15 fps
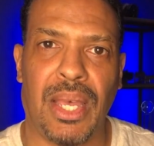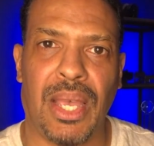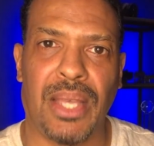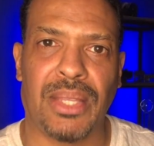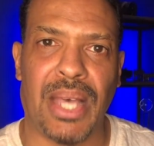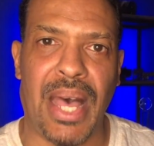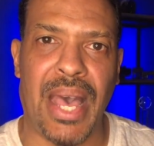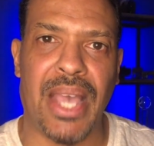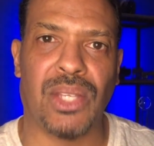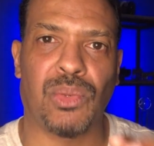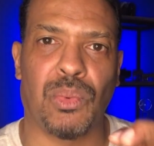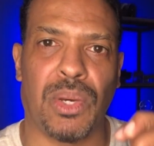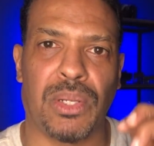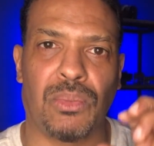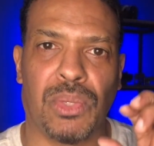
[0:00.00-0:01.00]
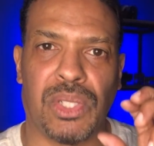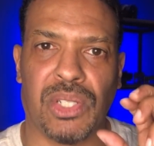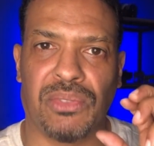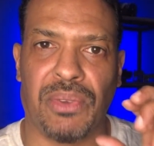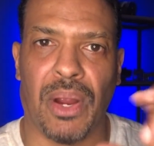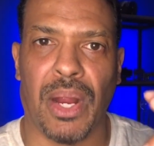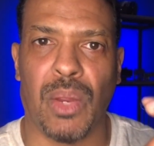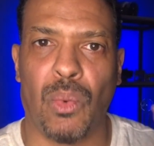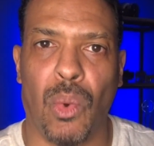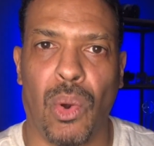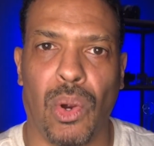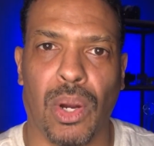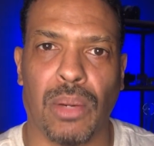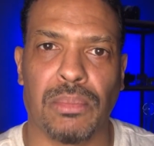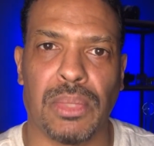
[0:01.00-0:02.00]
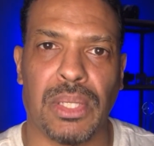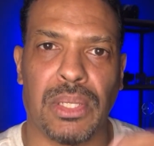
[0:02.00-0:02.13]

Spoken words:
And the highest one, which is very warm,